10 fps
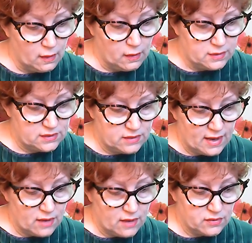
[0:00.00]
So
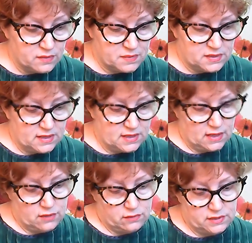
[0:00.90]
now the
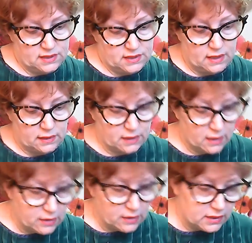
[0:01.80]
potatoes and
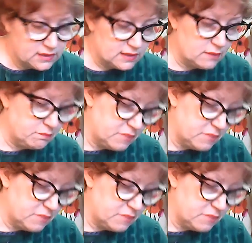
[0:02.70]
carrots and